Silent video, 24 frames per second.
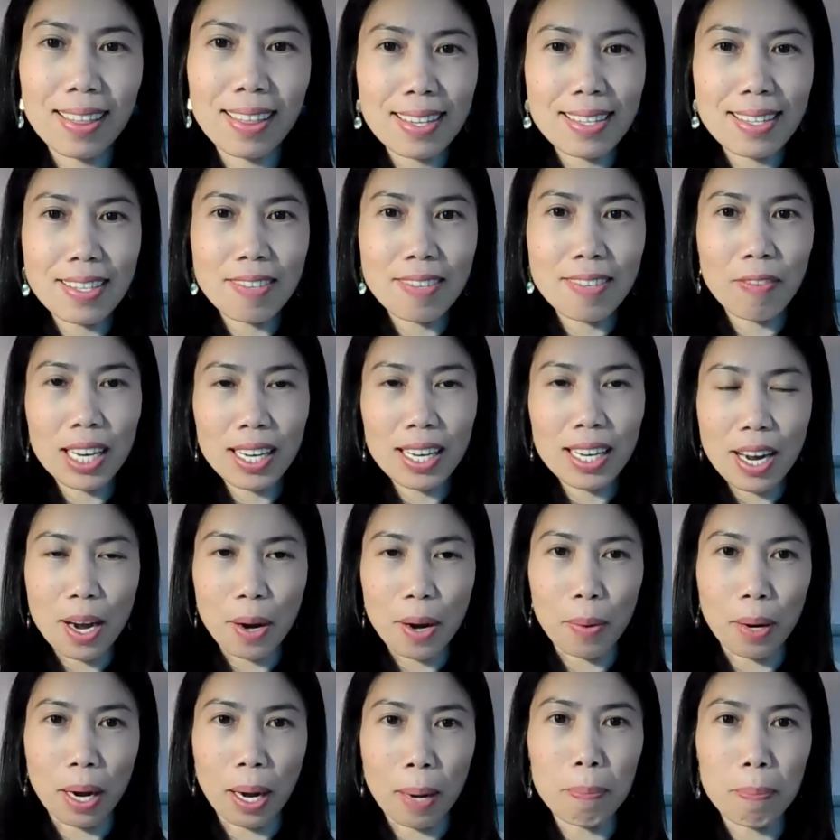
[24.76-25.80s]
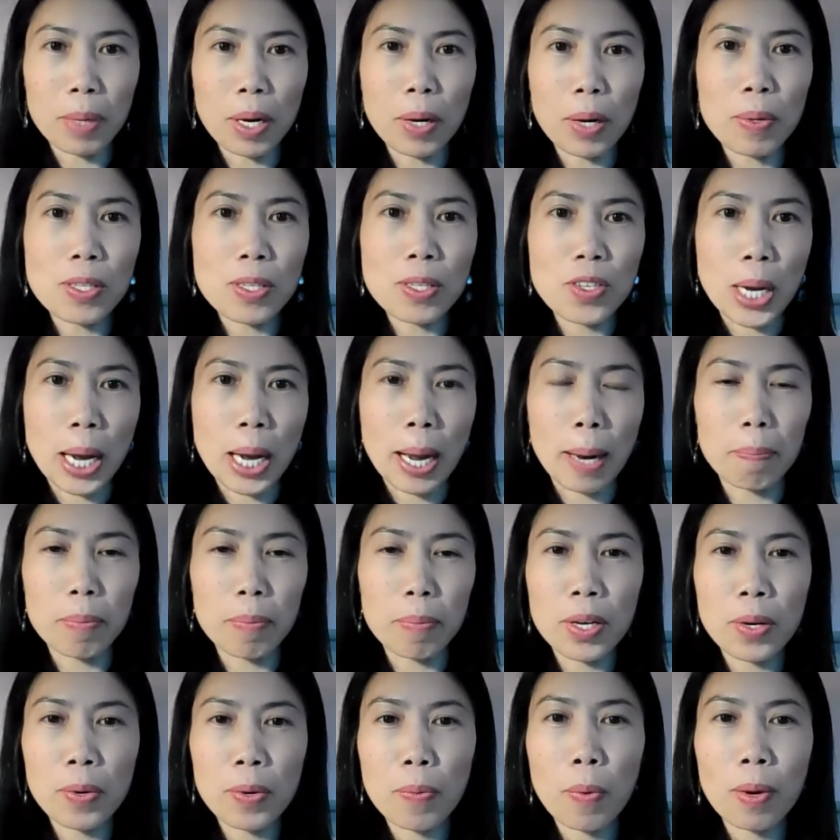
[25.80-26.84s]
this video, I'm going to help
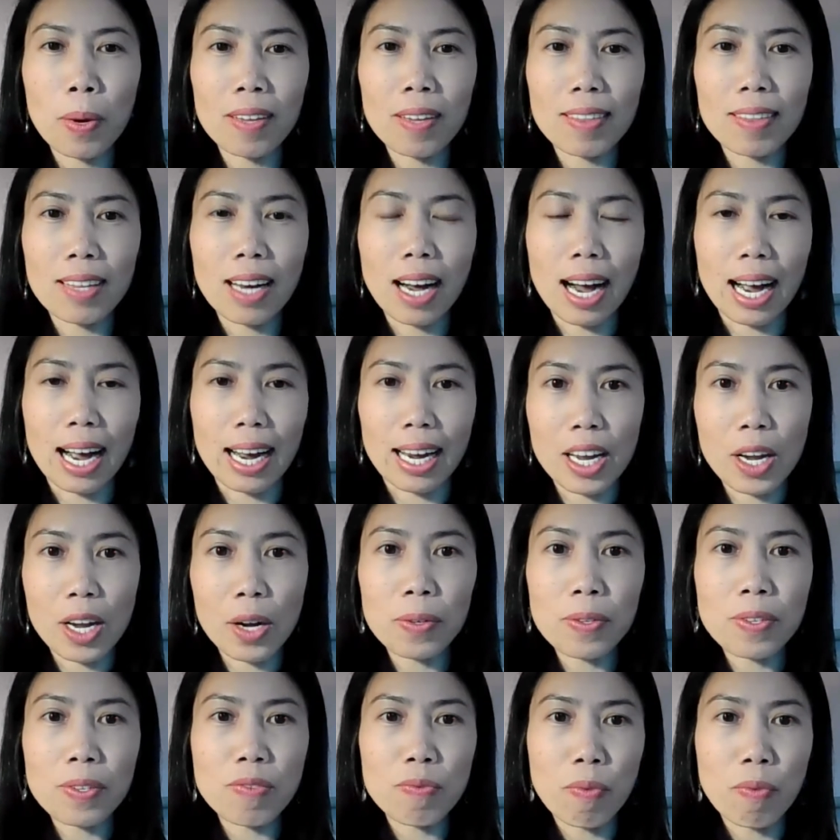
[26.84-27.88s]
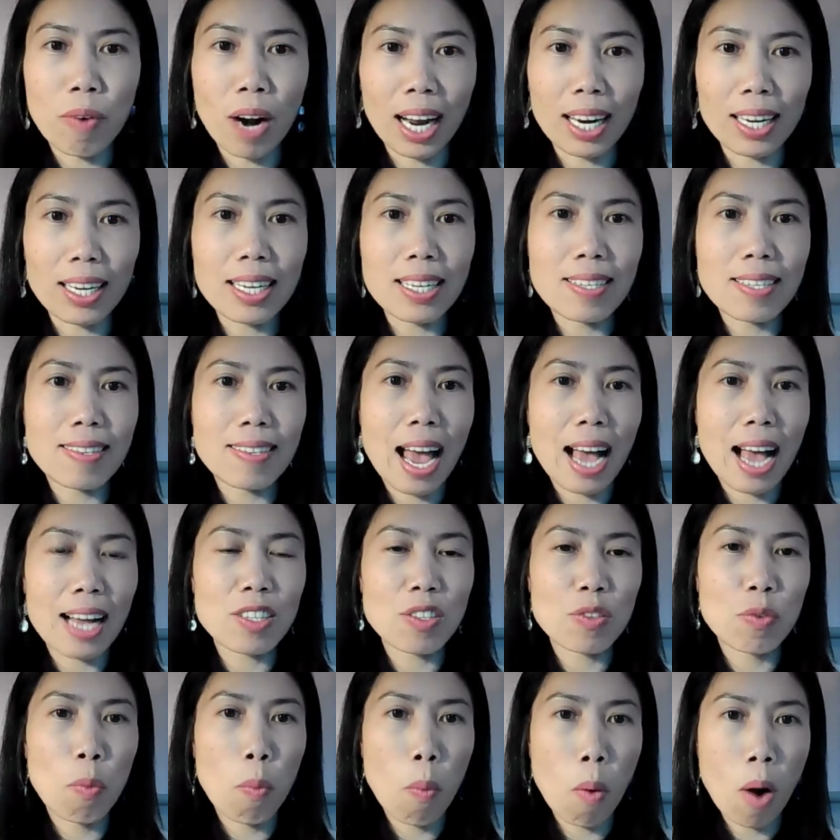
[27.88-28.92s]
you with the IELTS writing
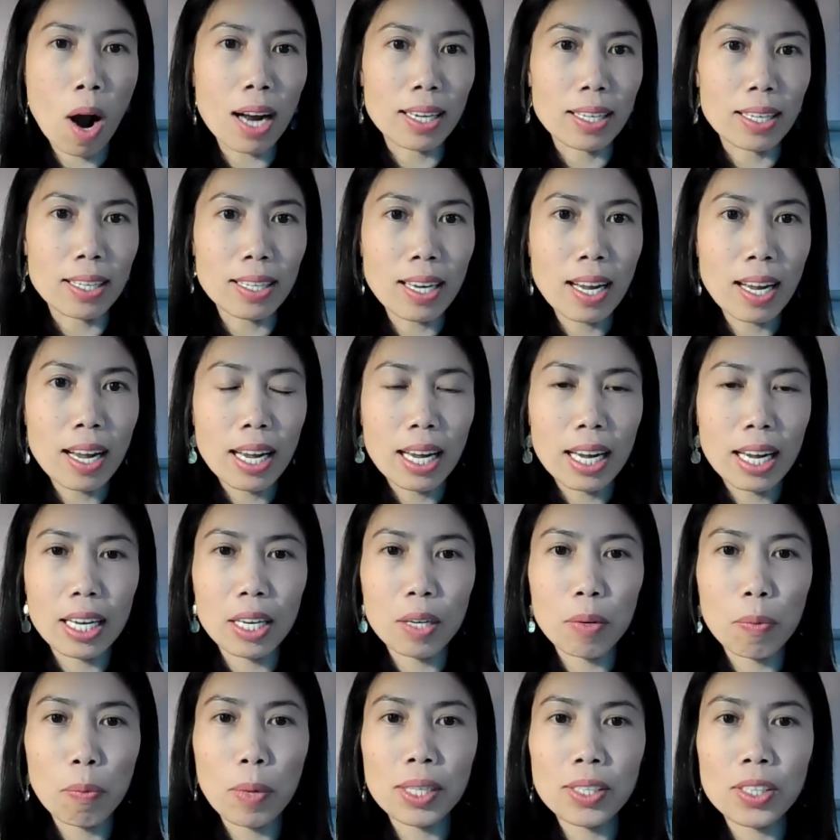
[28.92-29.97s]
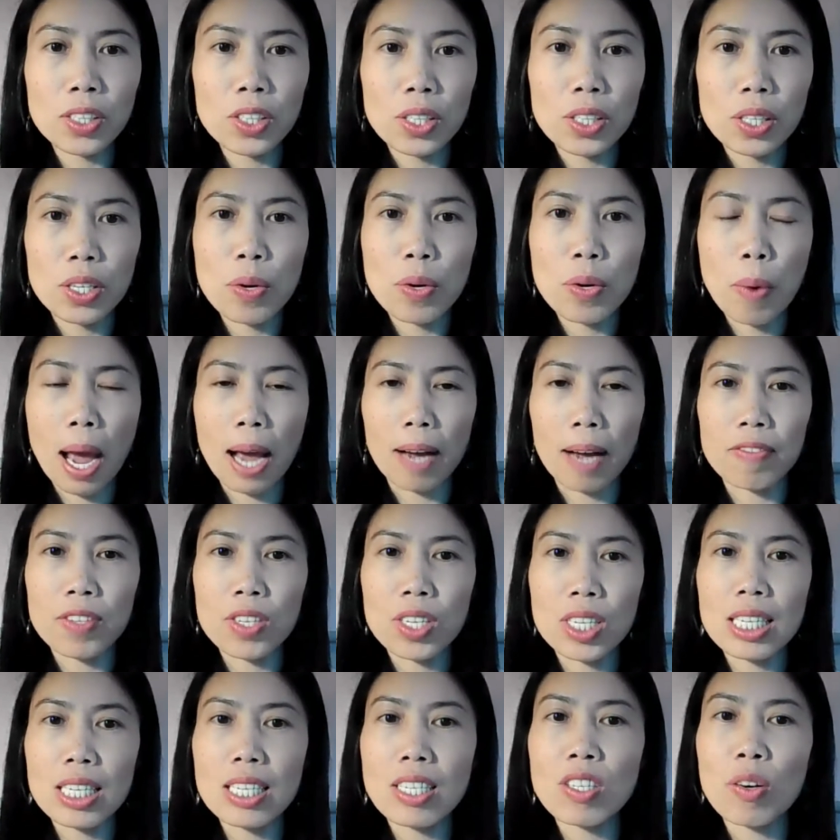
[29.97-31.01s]
task 1, in which you have to
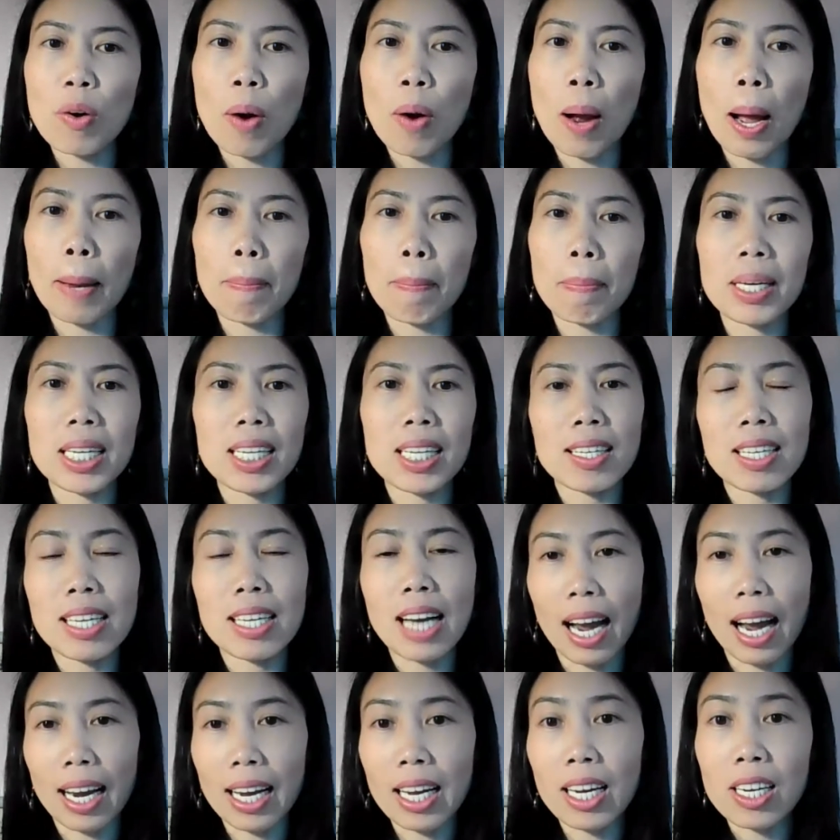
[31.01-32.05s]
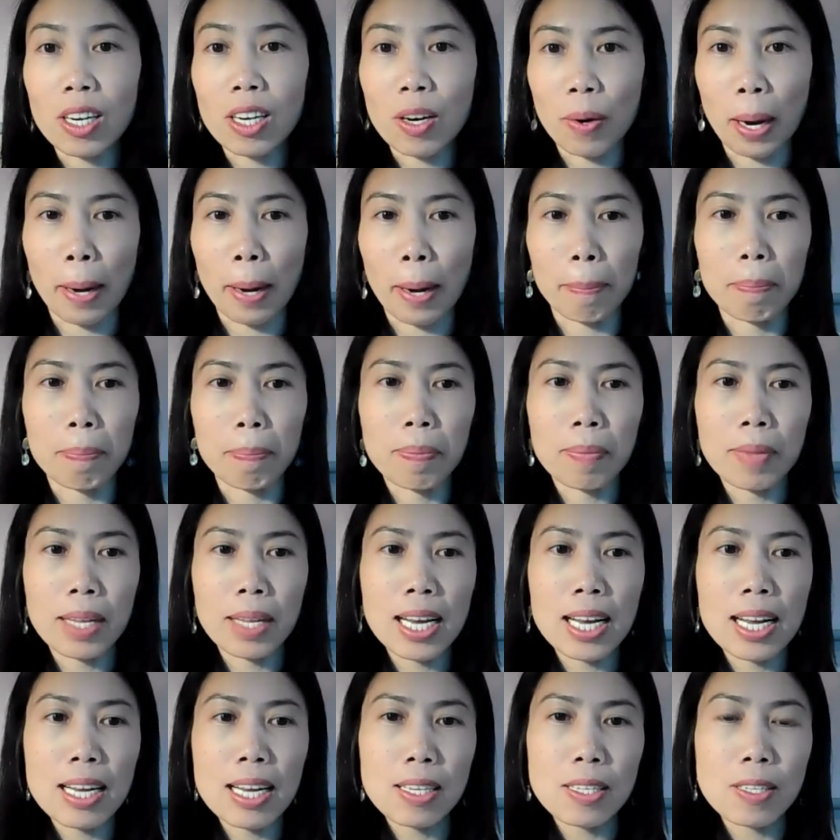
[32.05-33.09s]
describe a diagram.
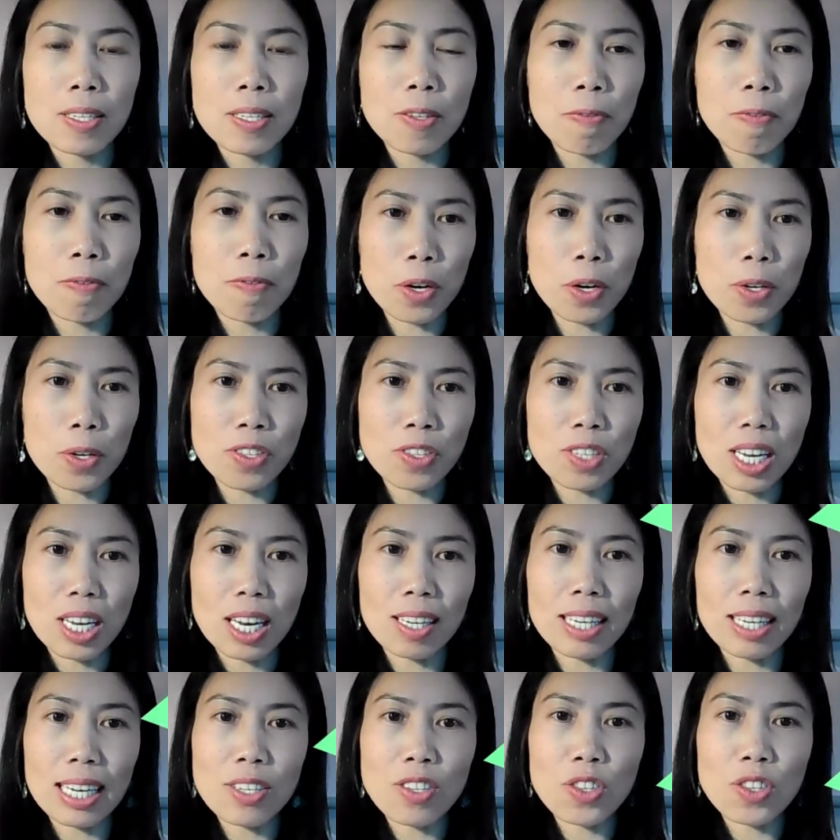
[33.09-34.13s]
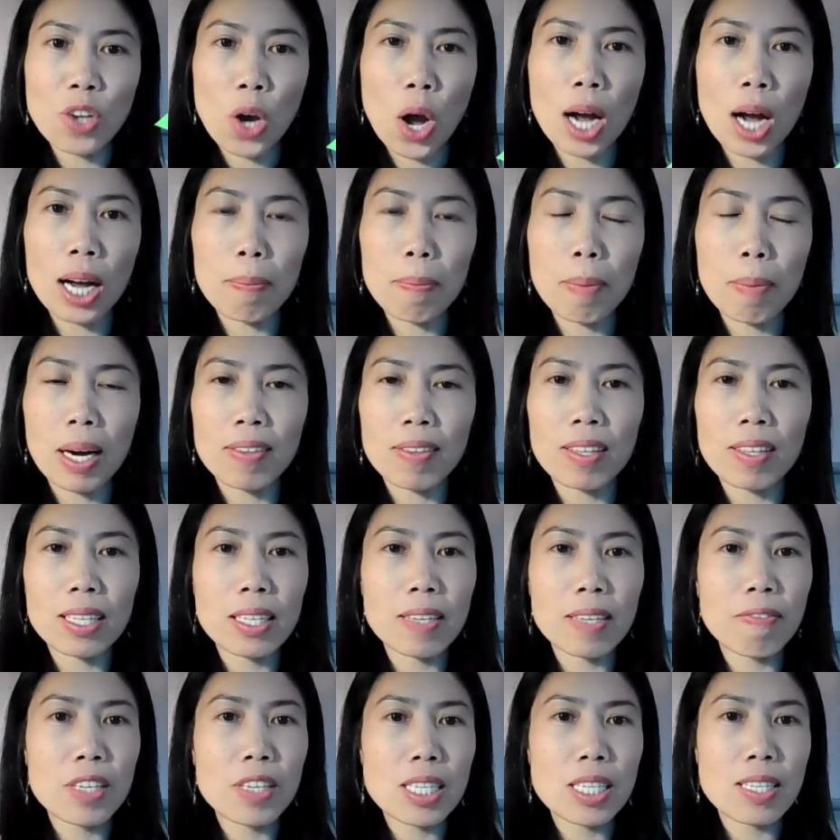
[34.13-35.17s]
So first, let's talk about the
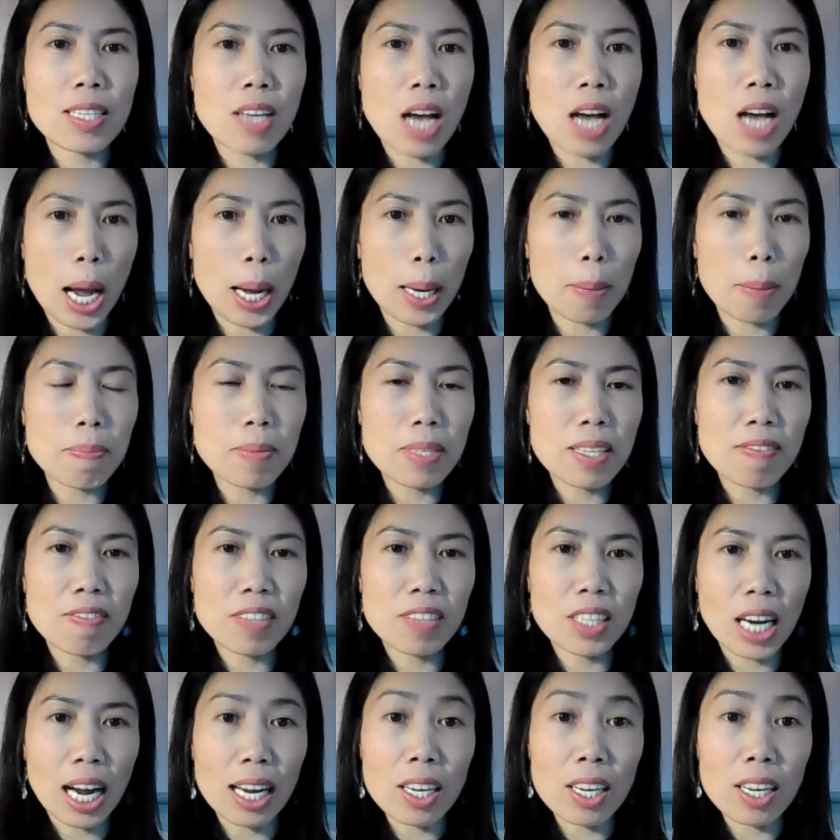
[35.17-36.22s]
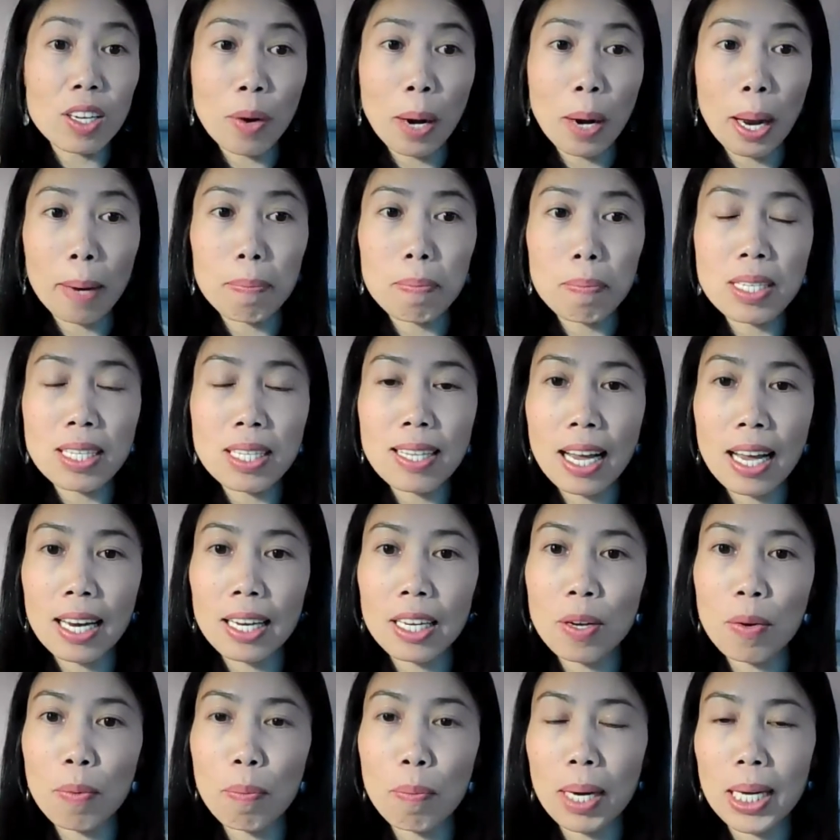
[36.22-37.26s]
different types of diagrams that
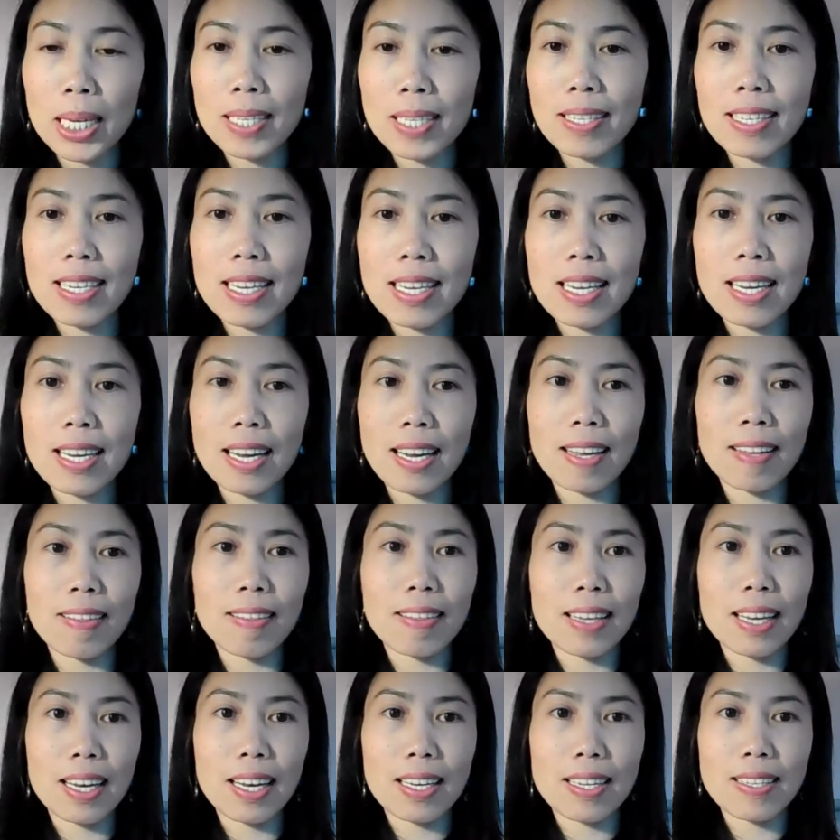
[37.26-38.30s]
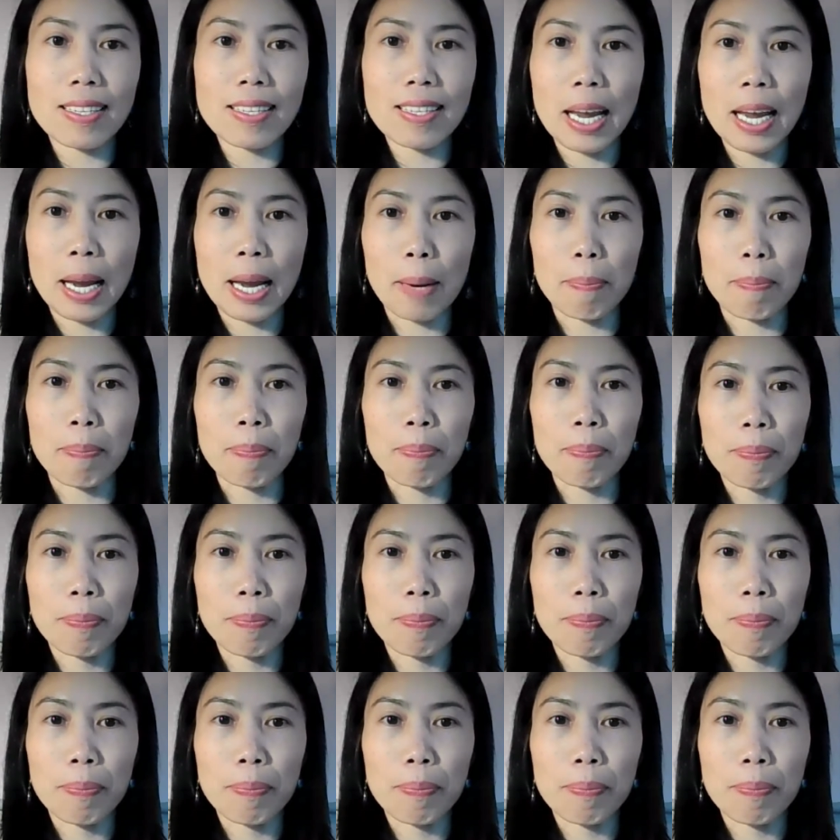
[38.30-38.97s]
you may see in the exam.